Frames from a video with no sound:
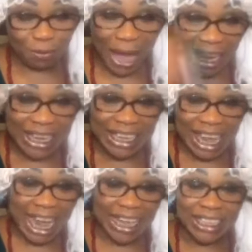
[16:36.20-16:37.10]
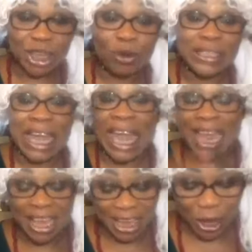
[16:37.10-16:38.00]
Back in the days, don't
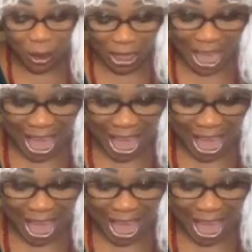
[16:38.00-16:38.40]
take, you know.